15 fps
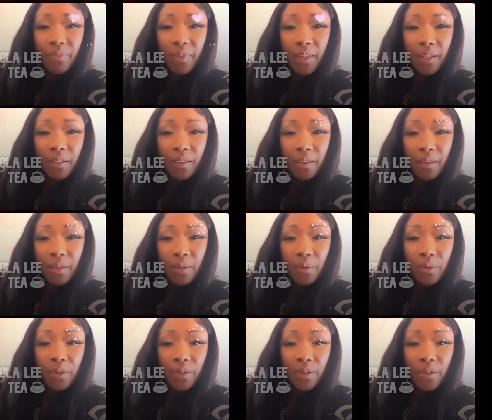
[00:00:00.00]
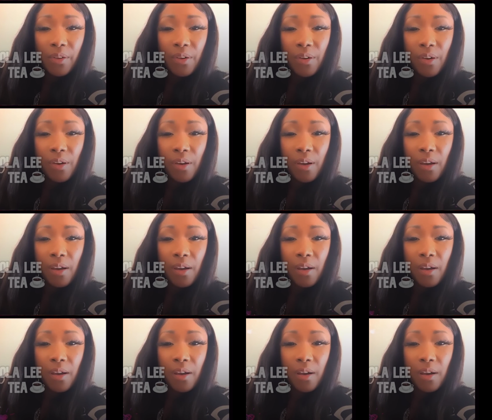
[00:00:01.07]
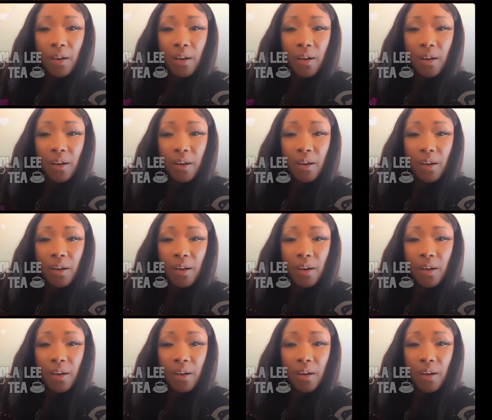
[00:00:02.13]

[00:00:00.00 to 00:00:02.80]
No one is speaking in this clip.